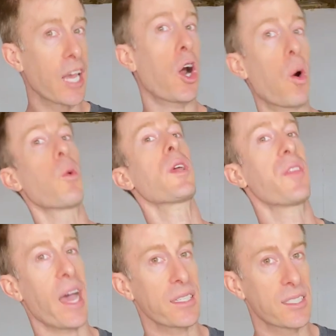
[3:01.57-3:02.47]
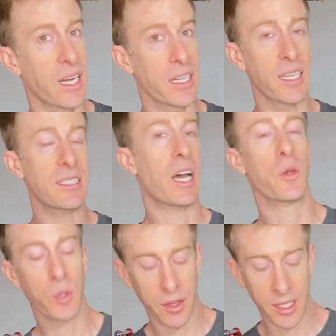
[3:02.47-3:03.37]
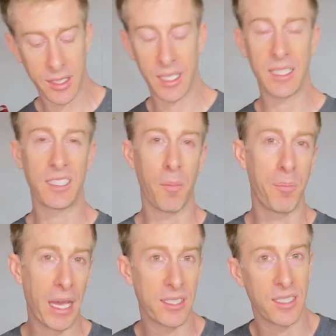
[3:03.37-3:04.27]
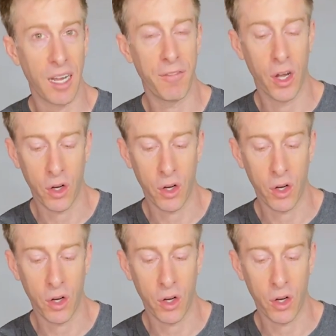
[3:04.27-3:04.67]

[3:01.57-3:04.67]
and only that study to tell you that this is the best stuff on